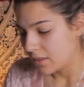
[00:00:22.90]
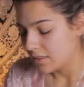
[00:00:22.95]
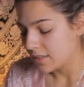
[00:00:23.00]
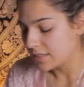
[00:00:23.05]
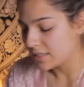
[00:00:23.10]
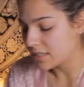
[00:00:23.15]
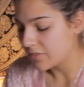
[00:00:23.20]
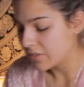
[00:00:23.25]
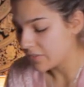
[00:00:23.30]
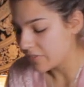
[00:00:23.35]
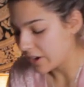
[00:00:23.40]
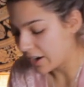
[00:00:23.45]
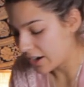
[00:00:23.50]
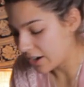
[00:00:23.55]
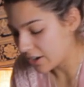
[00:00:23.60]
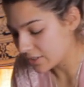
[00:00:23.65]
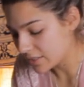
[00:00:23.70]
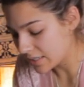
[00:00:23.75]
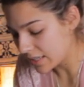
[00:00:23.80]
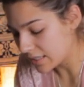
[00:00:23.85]
The Seven of
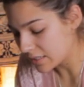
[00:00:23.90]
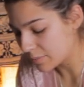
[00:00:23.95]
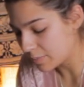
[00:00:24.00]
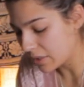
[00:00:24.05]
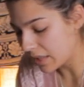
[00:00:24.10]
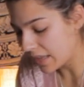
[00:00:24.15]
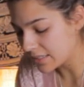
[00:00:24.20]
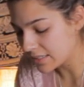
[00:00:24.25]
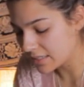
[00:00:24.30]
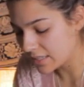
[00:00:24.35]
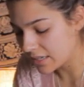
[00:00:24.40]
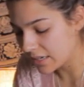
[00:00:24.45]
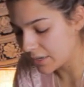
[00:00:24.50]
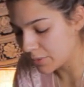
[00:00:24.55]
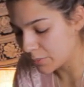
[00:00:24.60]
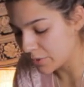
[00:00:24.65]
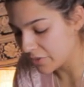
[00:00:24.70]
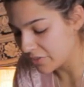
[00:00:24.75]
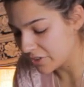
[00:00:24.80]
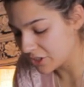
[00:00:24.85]
Air says plans that
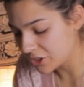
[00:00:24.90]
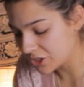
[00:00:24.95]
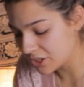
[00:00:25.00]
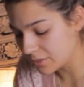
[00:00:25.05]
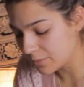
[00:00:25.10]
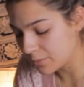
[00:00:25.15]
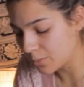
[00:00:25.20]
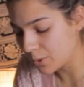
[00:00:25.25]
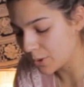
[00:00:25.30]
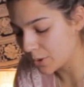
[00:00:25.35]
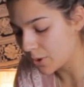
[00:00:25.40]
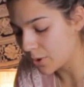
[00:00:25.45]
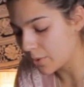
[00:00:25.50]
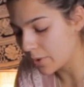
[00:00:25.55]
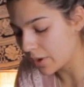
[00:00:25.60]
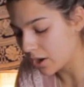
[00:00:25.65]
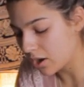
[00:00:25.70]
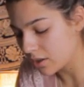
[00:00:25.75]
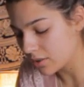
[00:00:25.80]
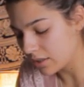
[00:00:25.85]
need revision, more
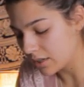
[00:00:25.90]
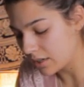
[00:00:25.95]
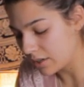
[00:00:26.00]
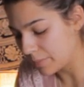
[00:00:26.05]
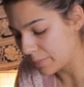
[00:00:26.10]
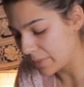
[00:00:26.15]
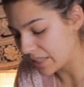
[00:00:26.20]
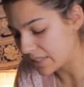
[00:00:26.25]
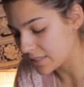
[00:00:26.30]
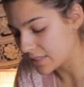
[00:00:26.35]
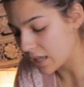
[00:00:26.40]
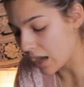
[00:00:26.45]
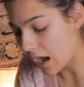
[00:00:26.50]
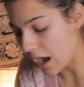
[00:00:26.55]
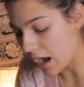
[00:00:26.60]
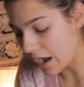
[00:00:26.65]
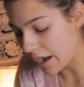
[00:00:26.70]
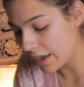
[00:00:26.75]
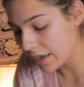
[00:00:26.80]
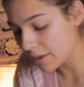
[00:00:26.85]
going on than meets the
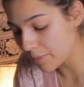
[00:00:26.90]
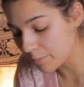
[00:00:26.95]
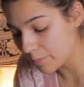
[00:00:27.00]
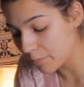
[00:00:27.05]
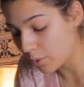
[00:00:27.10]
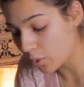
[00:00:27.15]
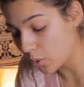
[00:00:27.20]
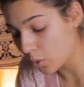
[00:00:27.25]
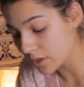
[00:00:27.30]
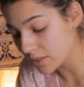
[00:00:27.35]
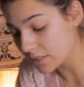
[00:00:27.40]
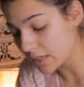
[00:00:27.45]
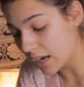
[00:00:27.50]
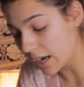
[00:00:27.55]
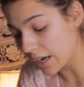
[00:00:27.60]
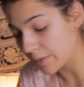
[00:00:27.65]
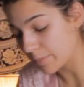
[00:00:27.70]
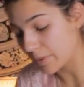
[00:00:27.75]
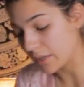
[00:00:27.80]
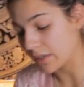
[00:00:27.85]
eye, poor
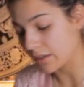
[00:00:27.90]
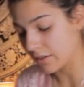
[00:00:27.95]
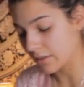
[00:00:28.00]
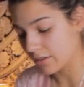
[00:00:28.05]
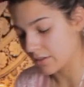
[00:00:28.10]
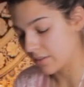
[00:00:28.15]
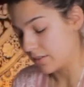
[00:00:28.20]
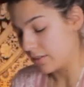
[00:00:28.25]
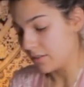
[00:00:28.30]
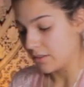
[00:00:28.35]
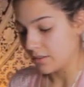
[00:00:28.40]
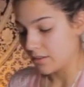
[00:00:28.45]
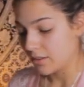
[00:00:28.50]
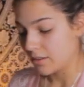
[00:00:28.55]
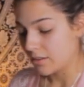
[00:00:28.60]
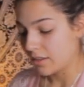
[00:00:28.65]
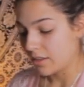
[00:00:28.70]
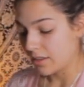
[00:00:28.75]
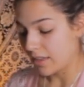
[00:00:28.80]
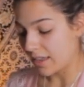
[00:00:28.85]
timing.
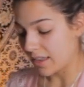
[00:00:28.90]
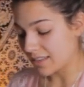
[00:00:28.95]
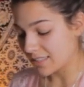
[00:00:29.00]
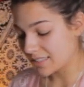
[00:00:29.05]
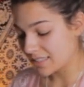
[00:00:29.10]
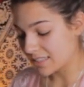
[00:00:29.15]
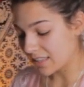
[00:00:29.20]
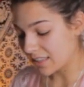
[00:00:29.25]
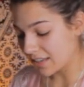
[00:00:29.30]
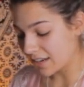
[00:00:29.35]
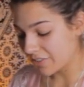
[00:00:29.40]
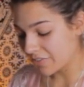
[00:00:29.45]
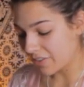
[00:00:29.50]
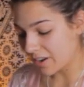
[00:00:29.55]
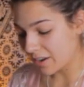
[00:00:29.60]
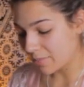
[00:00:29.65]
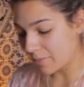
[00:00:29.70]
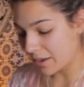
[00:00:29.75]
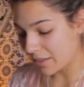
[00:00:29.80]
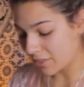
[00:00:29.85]
And it's
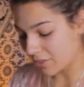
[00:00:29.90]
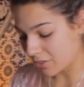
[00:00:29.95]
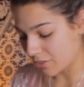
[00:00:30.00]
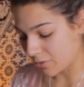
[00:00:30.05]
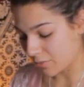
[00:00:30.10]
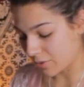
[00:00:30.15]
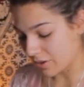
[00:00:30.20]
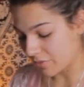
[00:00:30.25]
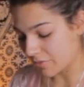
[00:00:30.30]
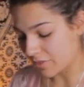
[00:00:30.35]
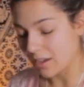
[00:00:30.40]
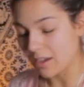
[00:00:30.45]
clarified by the Three of